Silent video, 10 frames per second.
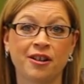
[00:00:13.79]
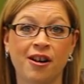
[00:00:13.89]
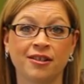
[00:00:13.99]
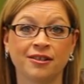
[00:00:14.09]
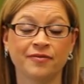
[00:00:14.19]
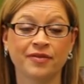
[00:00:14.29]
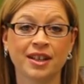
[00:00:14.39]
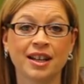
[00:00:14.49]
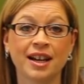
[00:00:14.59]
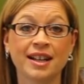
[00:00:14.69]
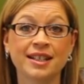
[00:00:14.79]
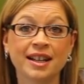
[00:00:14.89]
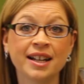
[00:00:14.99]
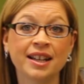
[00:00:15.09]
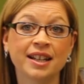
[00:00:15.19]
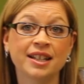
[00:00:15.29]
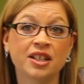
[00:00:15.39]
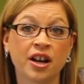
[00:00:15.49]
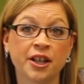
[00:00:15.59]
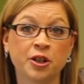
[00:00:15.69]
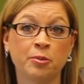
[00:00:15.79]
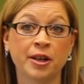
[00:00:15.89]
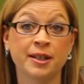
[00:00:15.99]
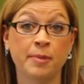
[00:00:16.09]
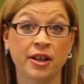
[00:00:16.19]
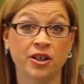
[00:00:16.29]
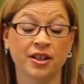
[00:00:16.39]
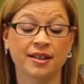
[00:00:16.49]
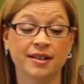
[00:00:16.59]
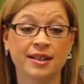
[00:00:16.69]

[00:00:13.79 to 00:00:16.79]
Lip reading: McConnell, and today I'd like to talk to you about dementia,